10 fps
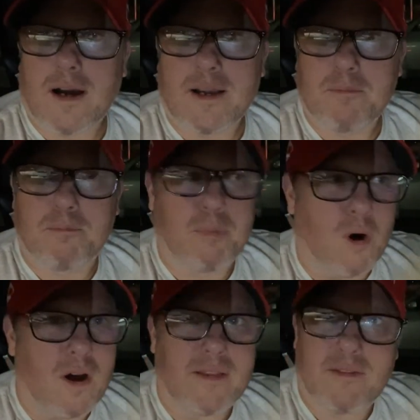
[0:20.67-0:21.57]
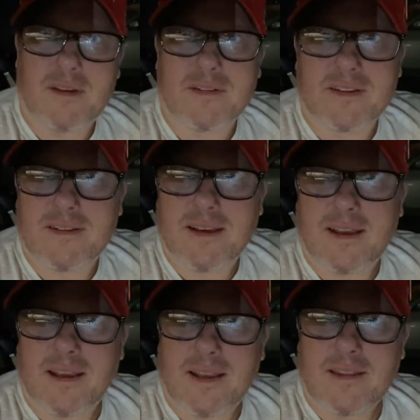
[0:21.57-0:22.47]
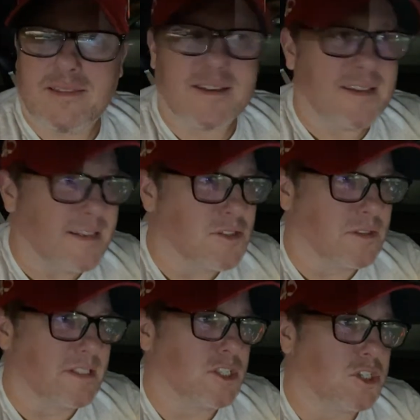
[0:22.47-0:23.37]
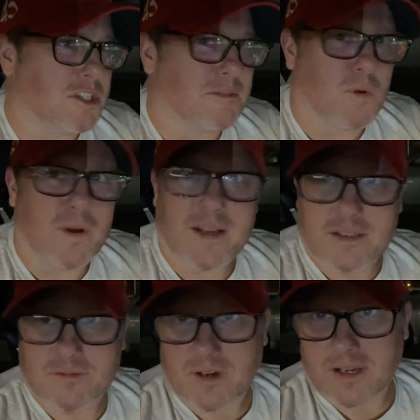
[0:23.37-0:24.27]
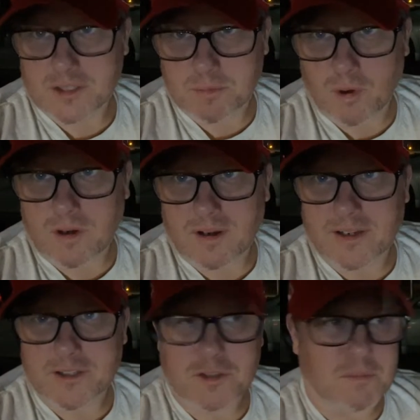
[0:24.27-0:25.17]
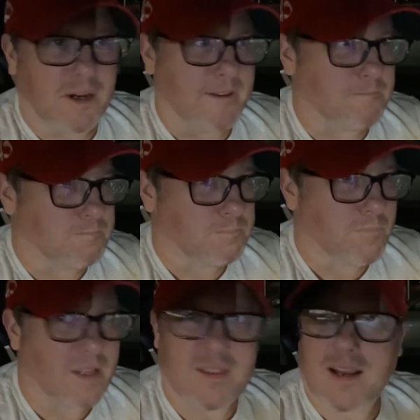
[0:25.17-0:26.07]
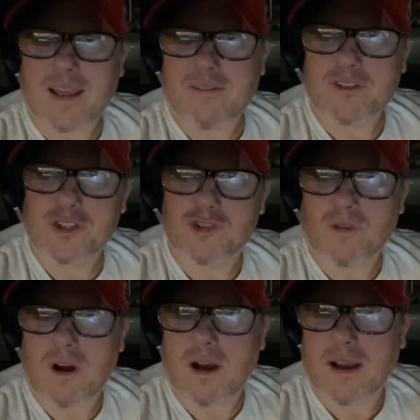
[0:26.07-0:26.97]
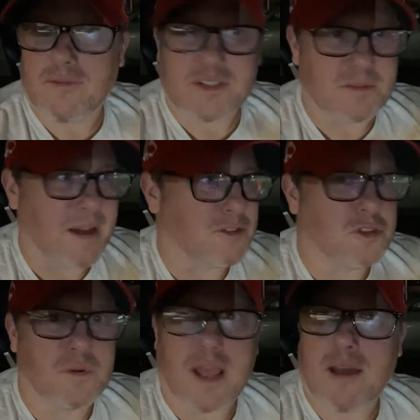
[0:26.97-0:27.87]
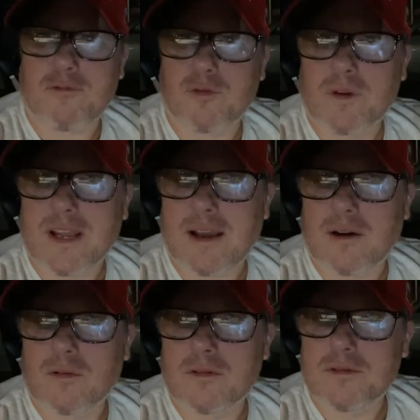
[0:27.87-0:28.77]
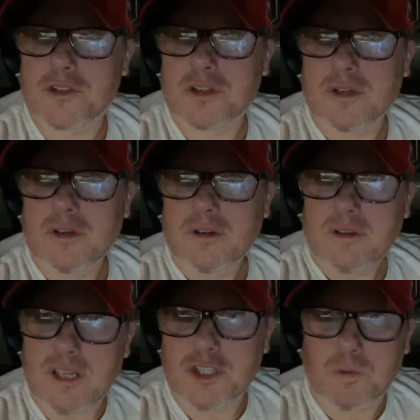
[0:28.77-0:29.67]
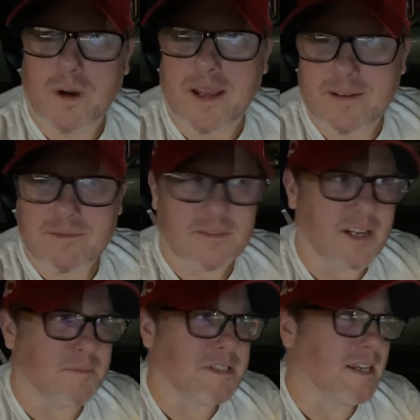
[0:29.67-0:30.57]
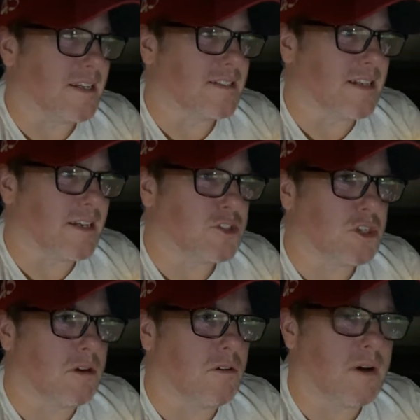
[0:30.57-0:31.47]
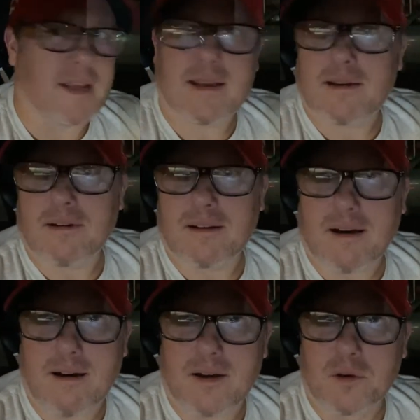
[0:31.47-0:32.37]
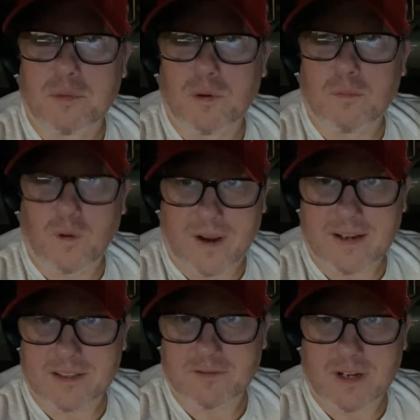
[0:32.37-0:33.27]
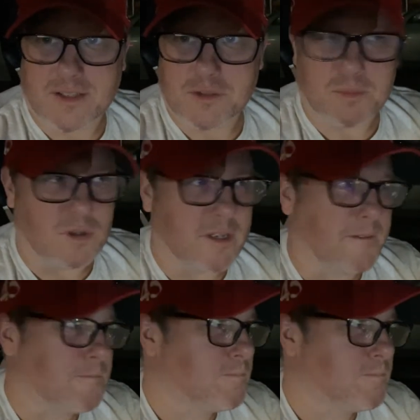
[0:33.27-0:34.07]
I bought the other day the Kindle edition of Miranda Devine's book on Hunter Biden. And then I have this drive that's about 2.5-3 hours each way that I'm taking today. So I got on Audible Miranda Devine's book.